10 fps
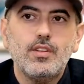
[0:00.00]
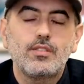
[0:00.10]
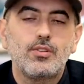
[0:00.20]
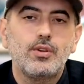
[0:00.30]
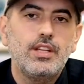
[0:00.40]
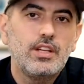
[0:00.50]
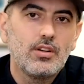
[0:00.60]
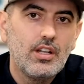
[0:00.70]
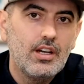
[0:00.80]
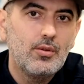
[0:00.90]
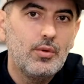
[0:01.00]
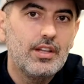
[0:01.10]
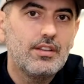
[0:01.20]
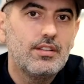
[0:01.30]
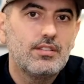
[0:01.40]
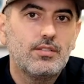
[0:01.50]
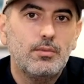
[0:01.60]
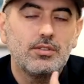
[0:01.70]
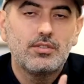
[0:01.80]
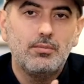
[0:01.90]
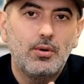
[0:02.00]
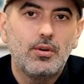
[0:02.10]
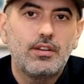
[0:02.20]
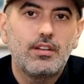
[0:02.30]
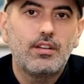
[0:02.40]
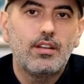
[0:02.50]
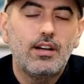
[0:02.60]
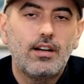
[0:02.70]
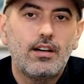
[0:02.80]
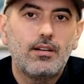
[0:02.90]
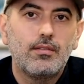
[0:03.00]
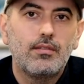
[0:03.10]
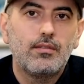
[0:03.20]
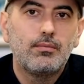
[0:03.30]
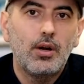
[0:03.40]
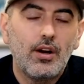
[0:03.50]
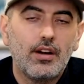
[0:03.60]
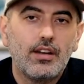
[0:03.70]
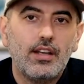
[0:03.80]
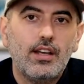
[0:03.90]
So getting your lug width is the most important part.